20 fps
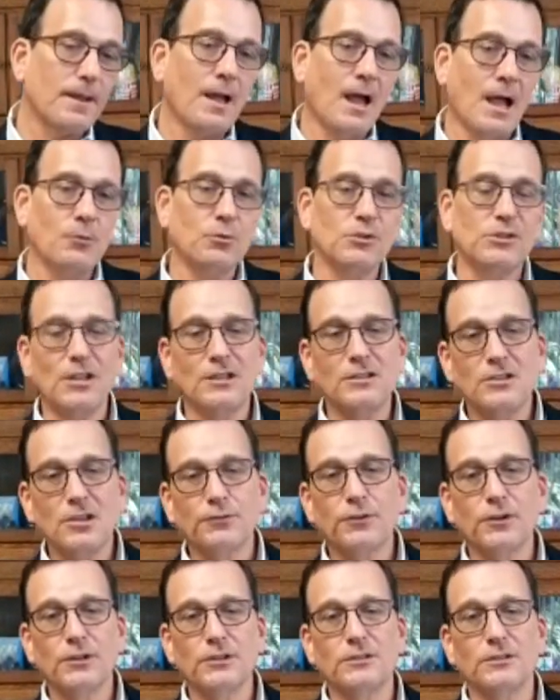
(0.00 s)
I would say,
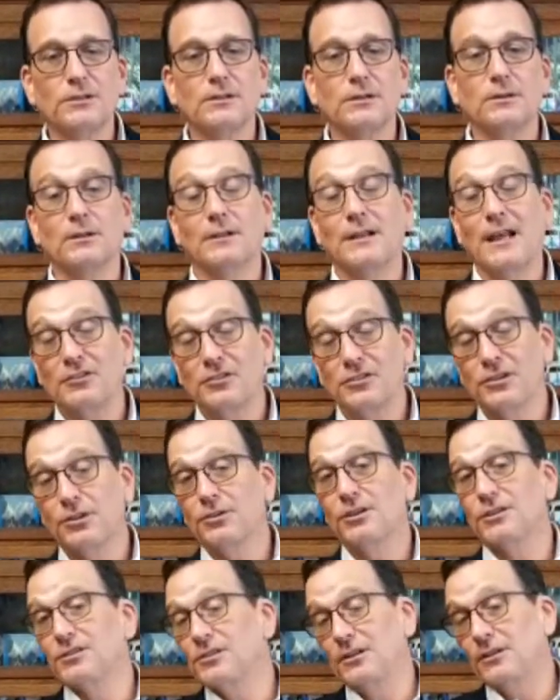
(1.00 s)
different, less
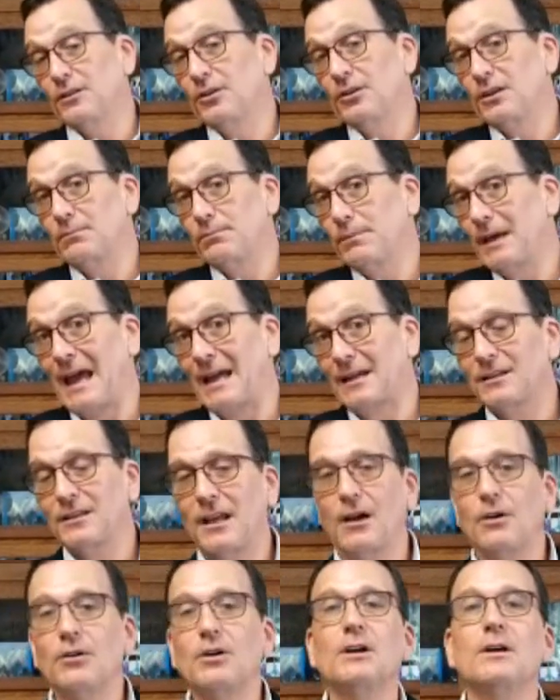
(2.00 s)
serious looking back
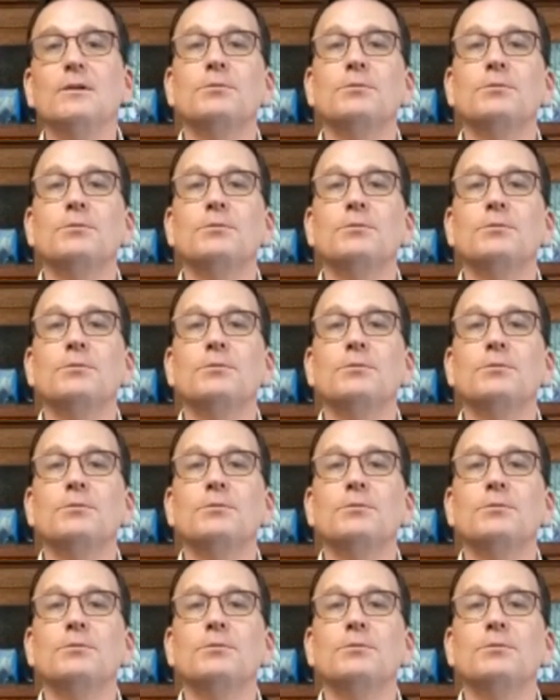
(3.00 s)
now,